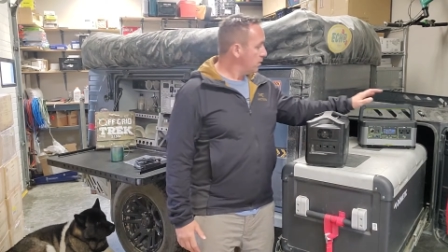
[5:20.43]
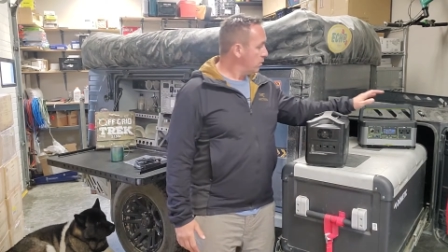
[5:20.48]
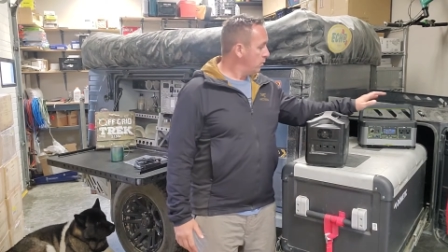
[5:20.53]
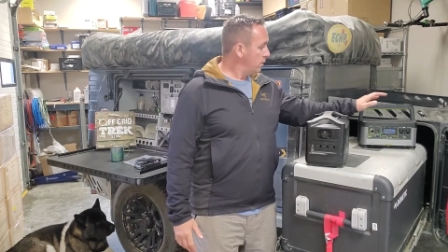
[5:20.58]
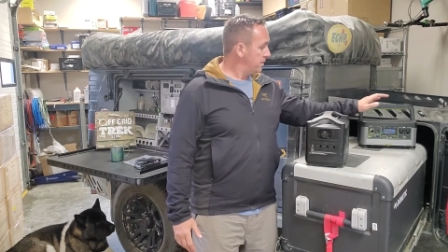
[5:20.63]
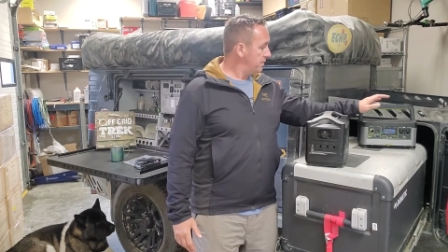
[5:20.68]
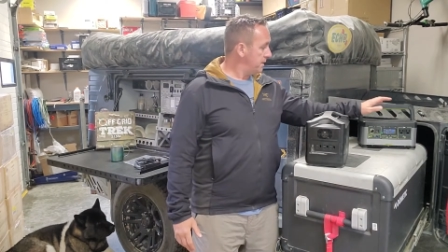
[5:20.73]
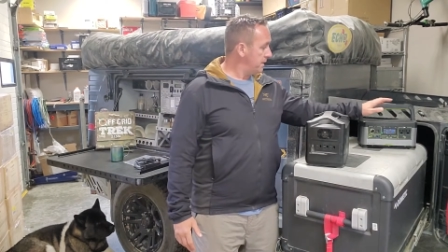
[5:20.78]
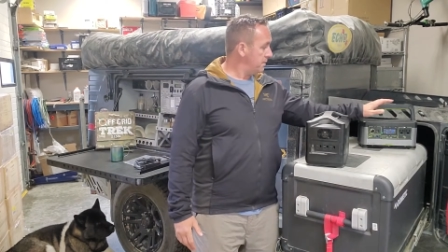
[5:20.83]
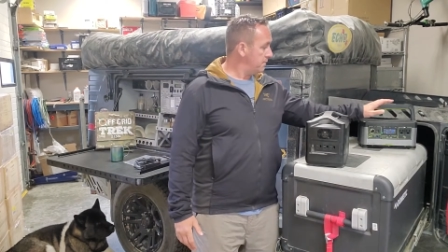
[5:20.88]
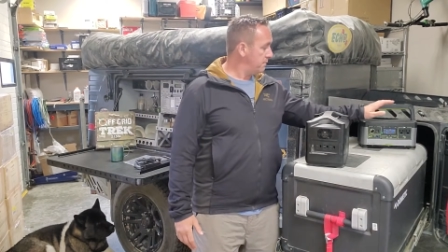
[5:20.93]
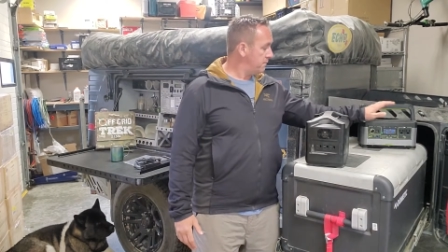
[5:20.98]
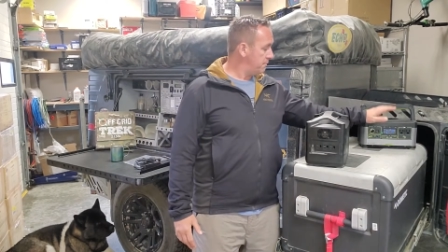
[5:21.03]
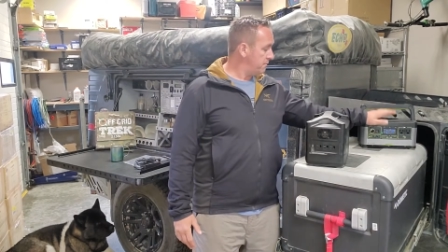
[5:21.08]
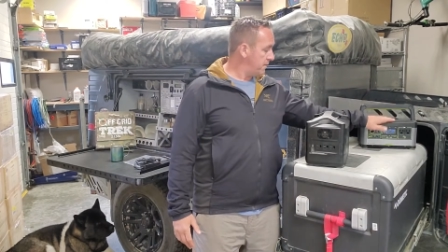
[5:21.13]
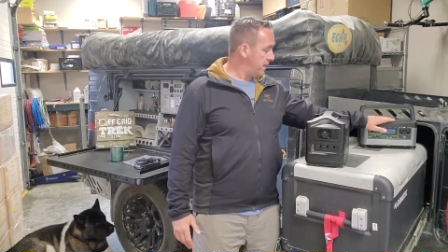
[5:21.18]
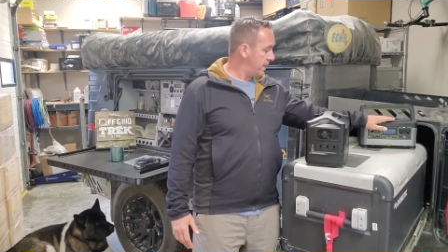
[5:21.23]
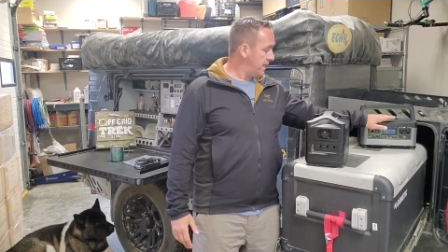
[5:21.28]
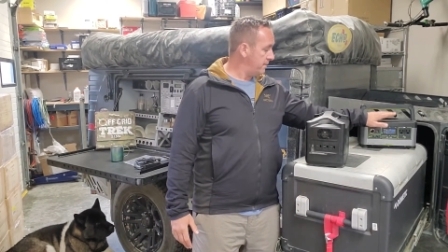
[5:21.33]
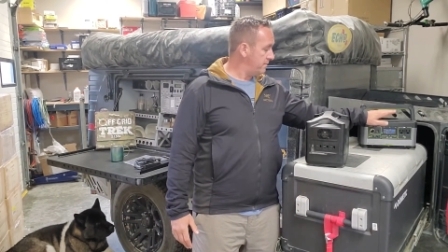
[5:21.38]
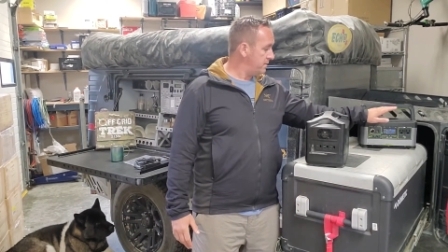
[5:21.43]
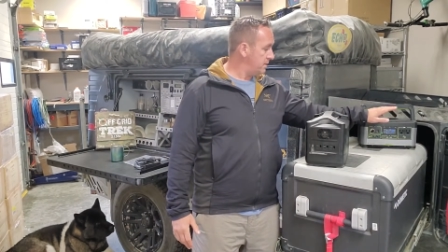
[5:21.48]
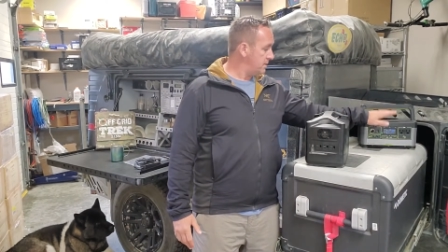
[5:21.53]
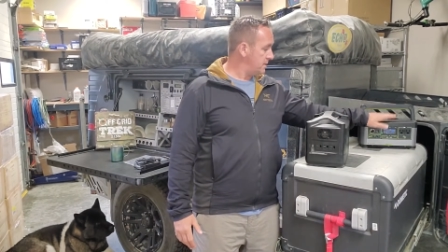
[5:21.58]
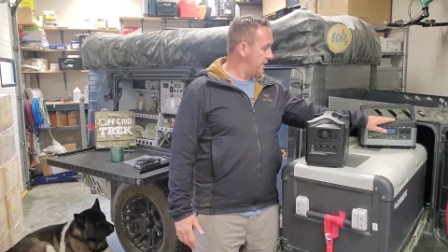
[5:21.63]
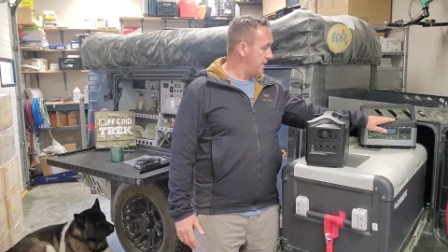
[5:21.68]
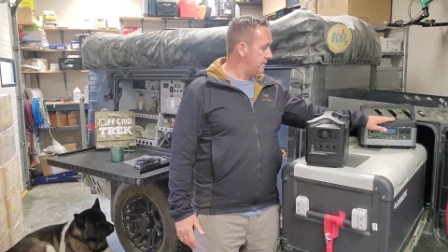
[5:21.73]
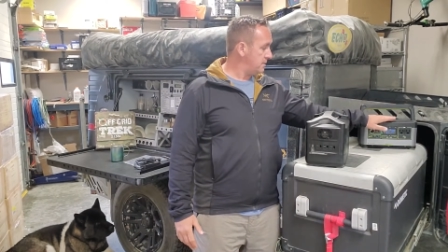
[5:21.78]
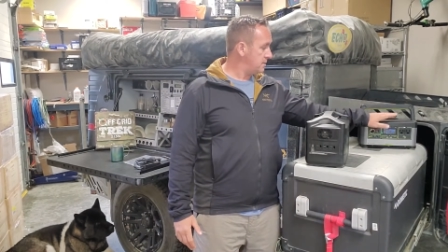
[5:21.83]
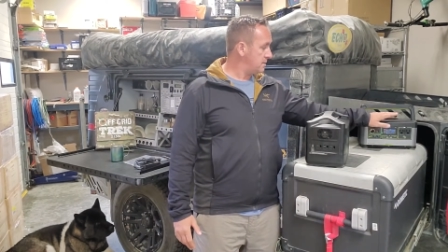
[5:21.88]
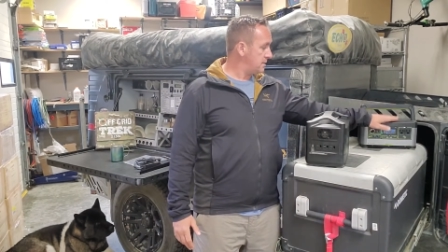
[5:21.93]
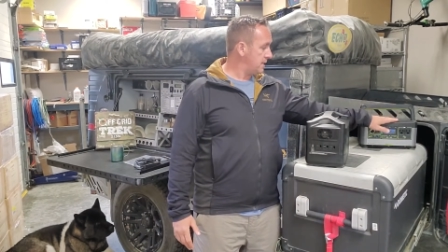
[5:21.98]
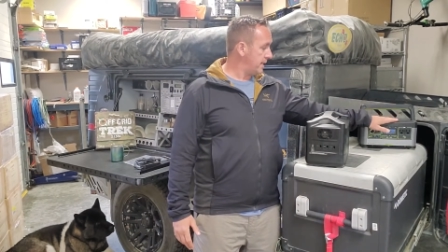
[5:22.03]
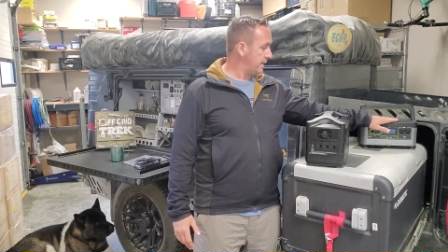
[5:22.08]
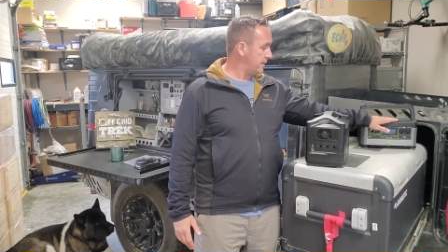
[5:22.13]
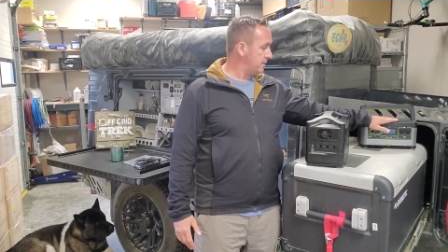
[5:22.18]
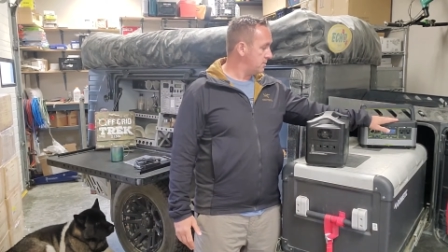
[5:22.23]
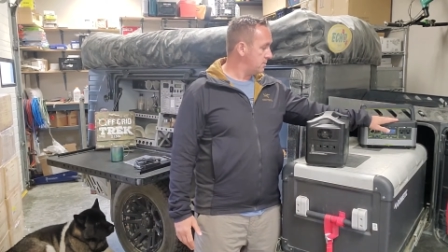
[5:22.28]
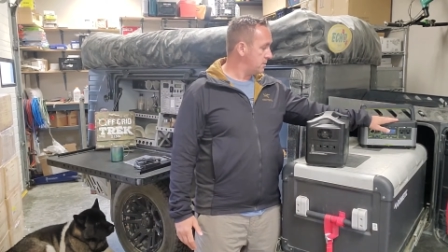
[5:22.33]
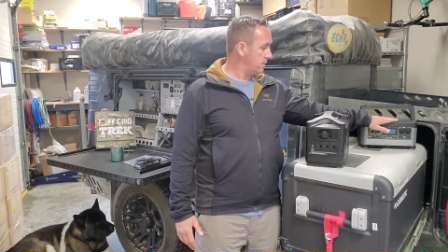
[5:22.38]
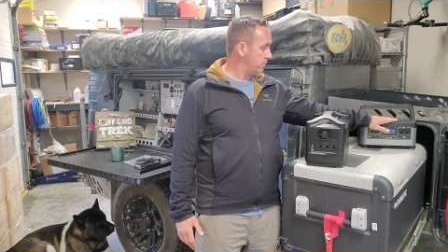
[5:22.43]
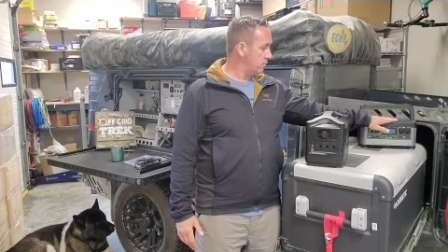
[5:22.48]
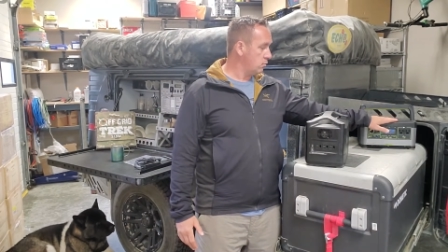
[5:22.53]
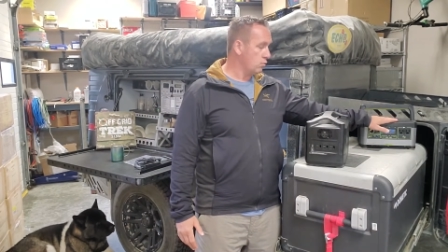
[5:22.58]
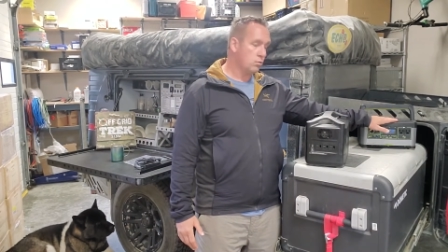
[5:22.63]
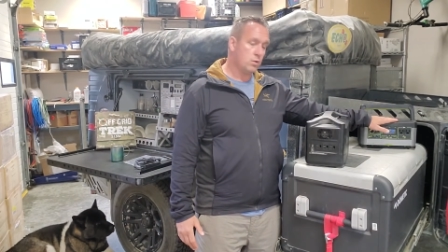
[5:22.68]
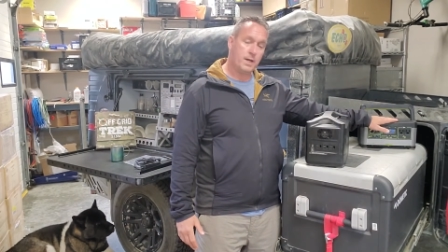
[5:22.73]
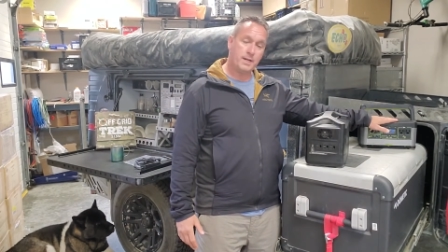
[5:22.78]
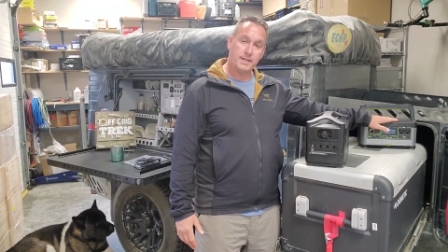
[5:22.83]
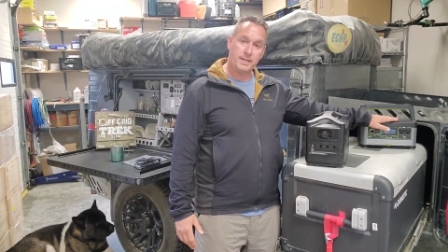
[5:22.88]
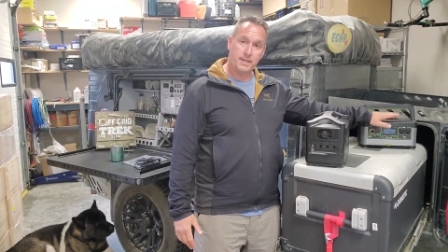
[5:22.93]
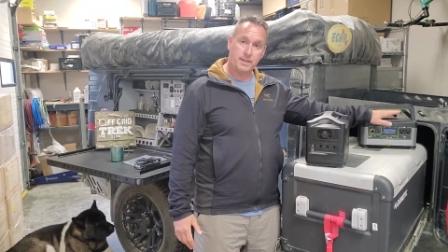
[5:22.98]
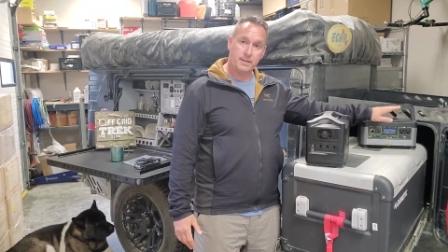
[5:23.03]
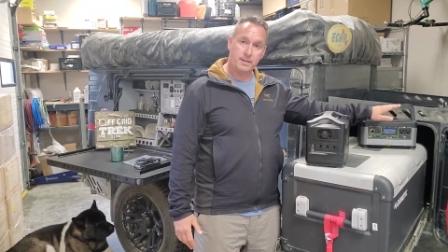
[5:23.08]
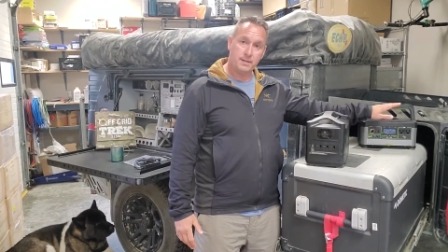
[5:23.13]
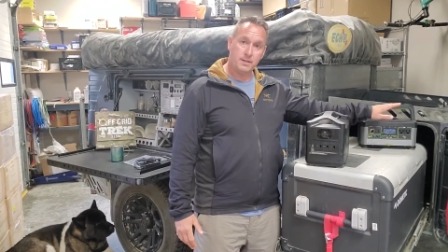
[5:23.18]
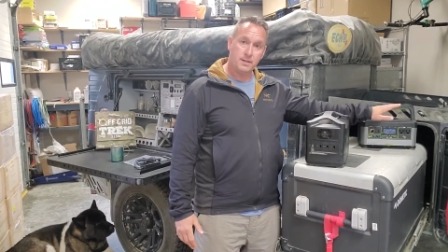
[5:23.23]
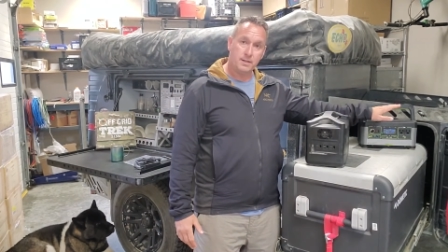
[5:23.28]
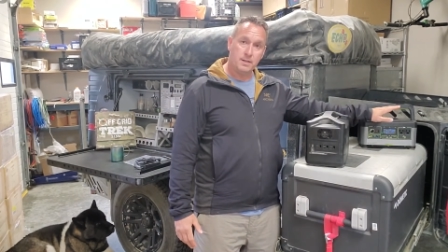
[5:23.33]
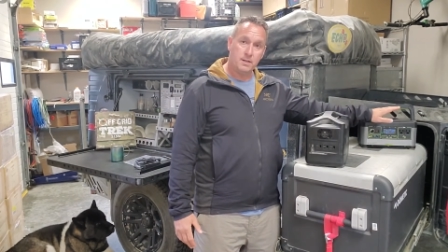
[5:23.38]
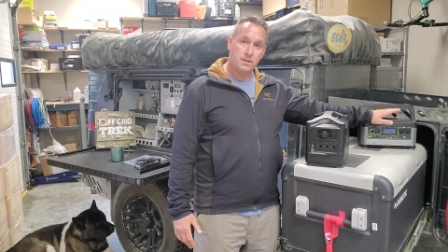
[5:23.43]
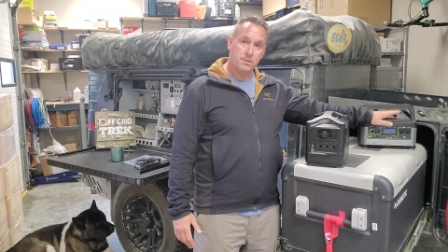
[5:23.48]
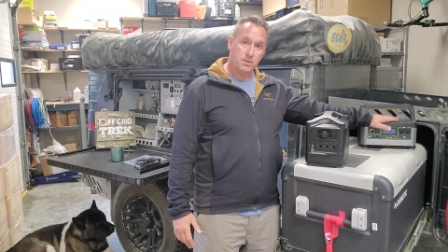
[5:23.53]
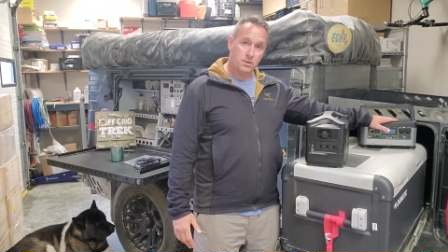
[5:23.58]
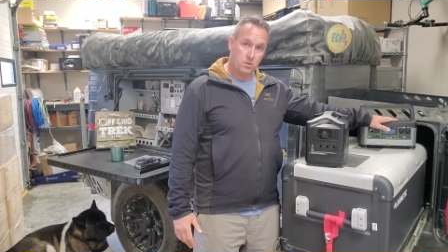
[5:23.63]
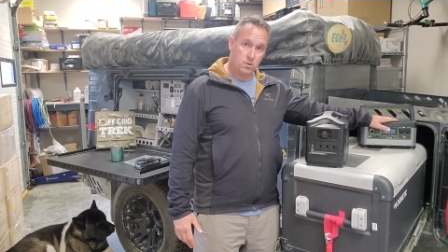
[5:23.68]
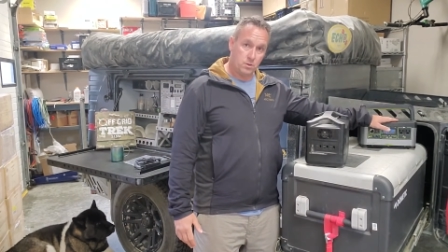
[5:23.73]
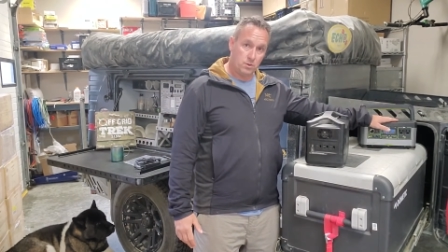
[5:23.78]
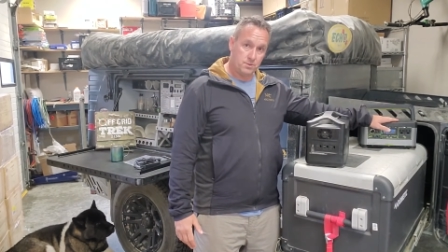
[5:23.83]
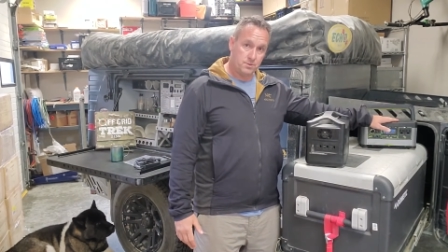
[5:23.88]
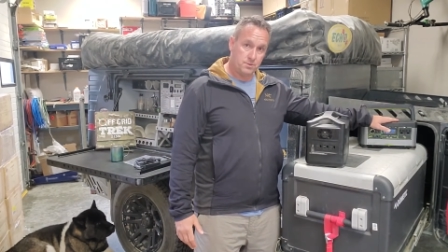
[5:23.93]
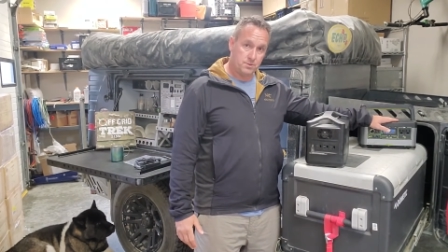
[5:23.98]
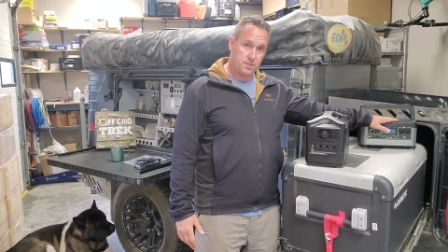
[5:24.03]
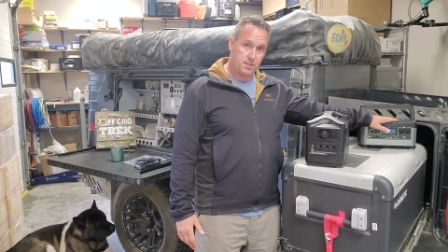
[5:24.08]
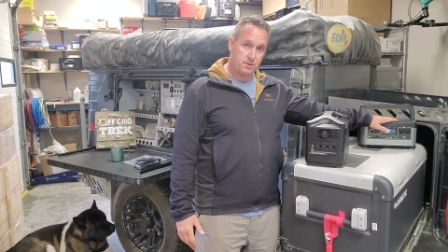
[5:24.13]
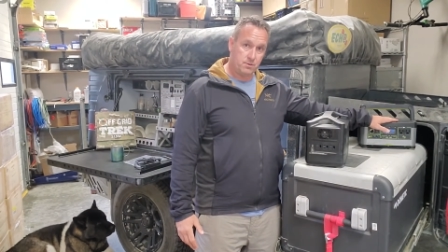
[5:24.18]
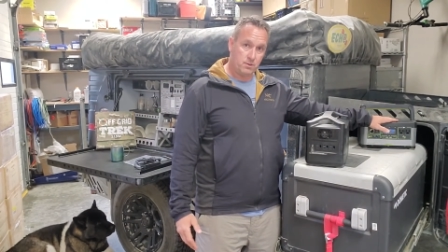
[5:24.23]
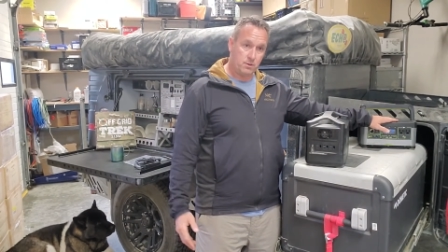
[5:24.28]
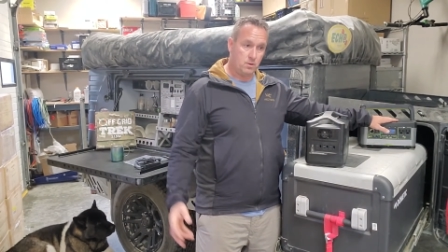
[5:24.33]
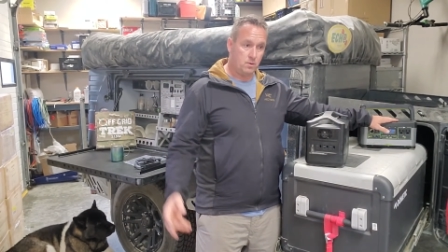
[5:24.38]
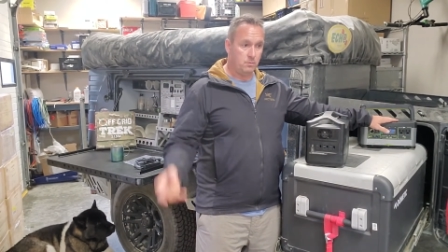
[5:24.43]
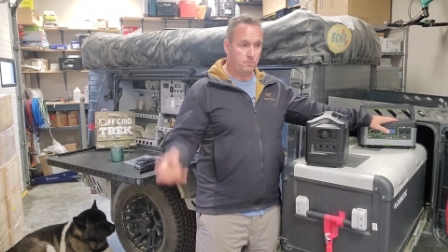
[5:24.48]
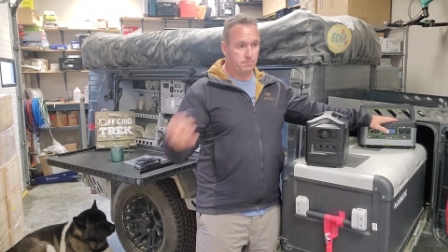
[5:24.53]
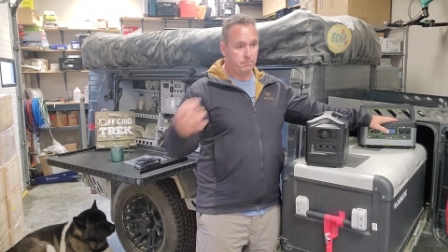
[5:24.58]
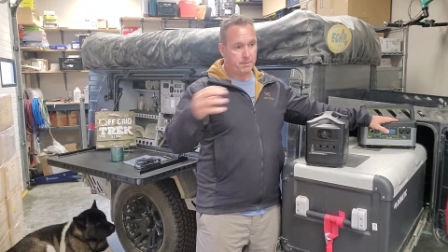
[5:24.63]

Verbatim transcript: Within five to 10 seconds of running the goal zero,